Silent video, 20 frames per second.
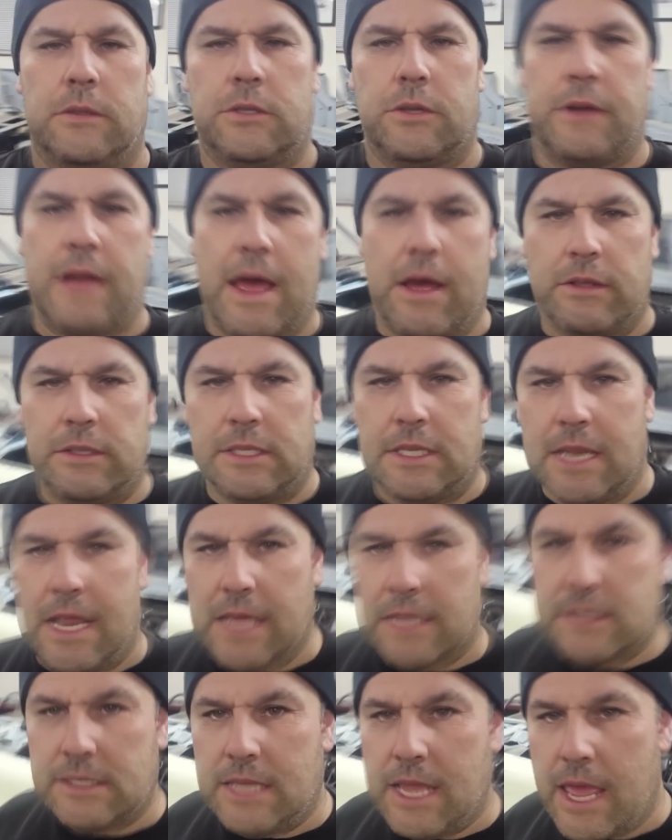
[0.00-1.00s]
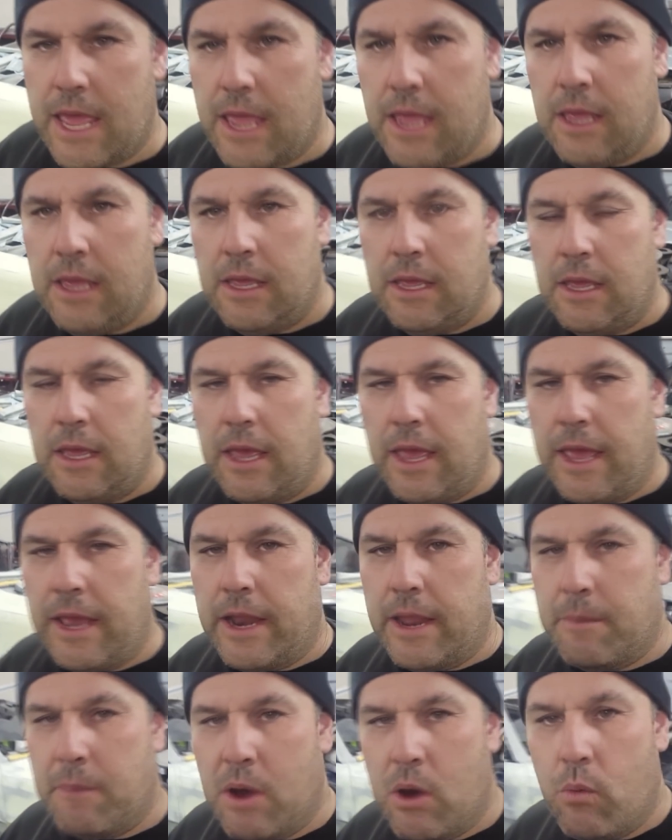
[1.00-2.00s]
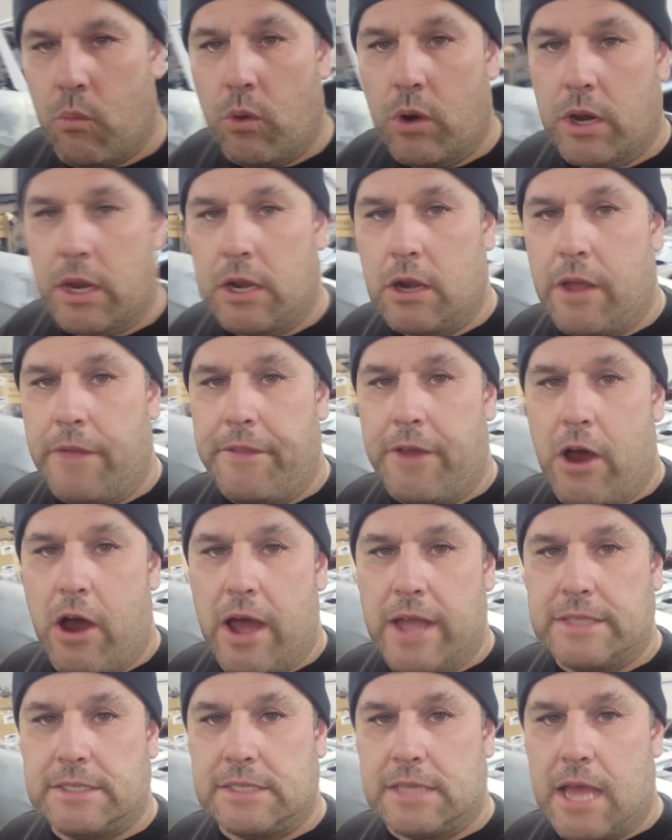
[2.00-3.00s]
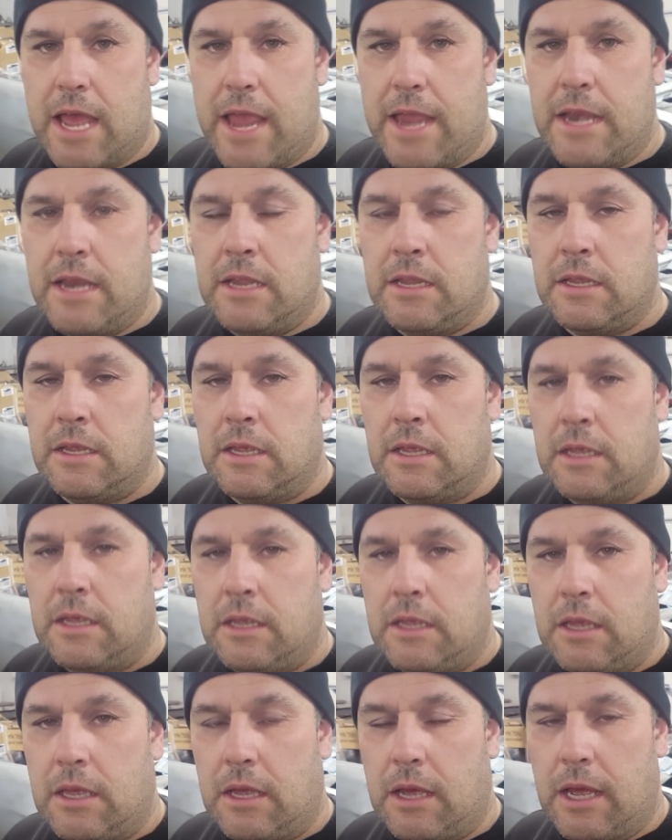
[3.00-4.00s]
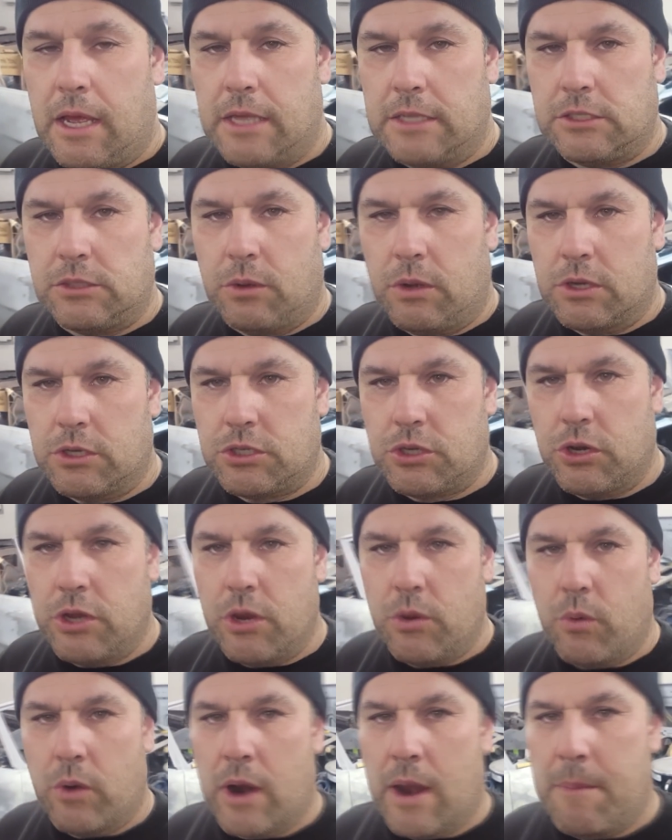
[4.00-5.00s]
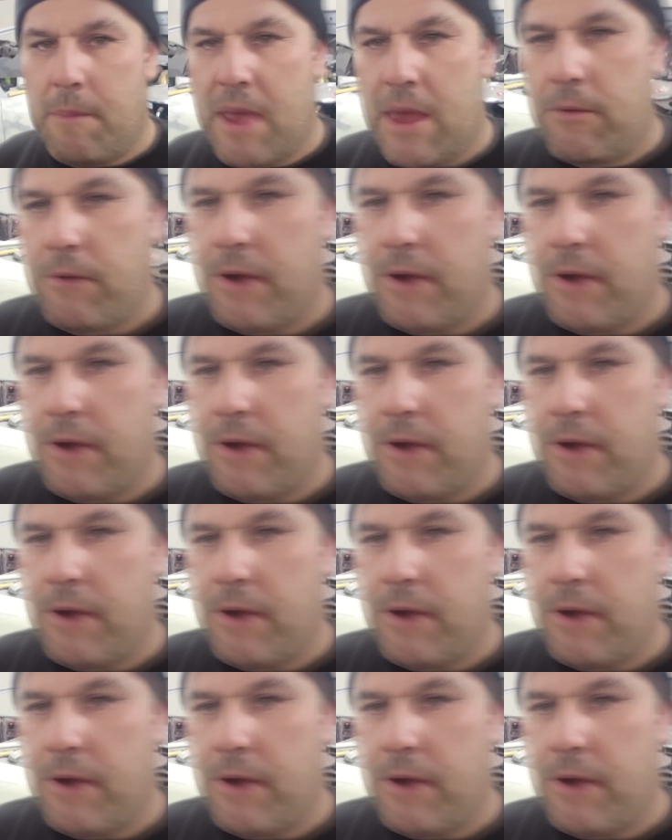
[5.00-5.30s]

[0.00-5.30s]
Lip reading: so now it's the next day and I'm out working on the hot side. So I'll show you where I'm at